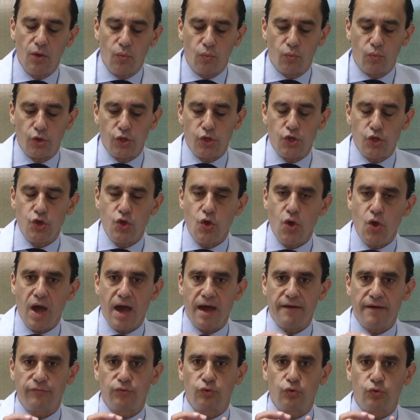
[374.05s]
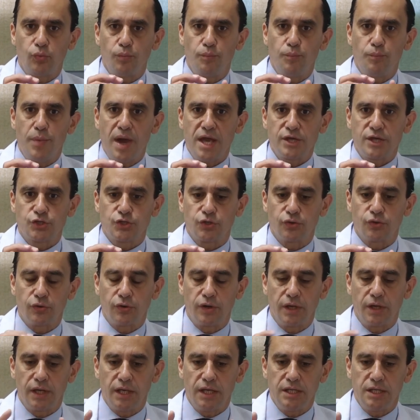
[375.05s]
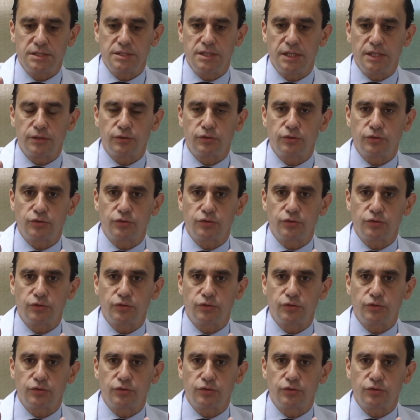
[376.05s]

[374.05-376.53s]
what you have to measure is the